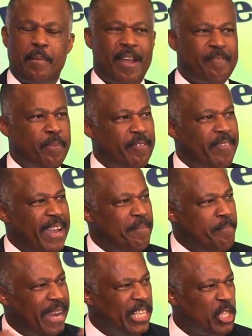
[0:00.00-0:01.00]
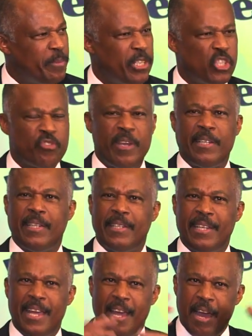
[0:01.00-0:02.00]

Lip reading: have provided management training,